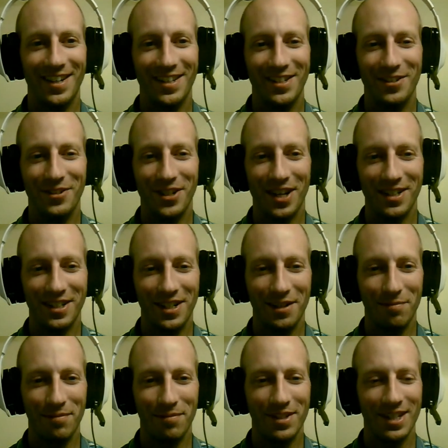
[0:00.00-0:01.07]
Utah
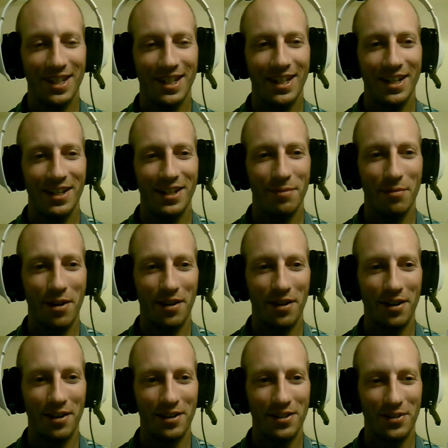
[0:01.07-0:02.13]
teams, the
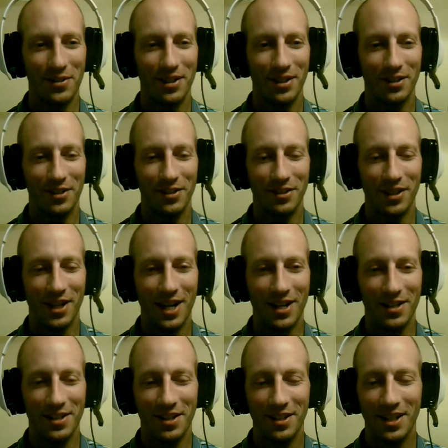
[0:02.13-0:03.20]
Monarchs or Real
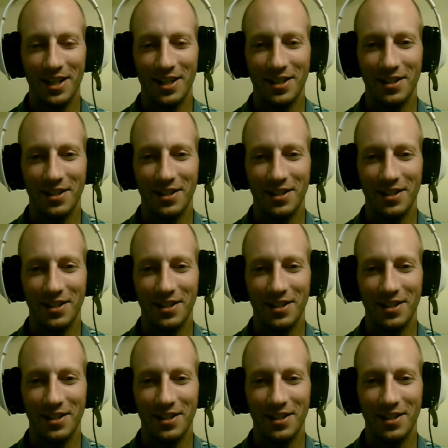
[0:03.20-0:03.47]
Salt Lake.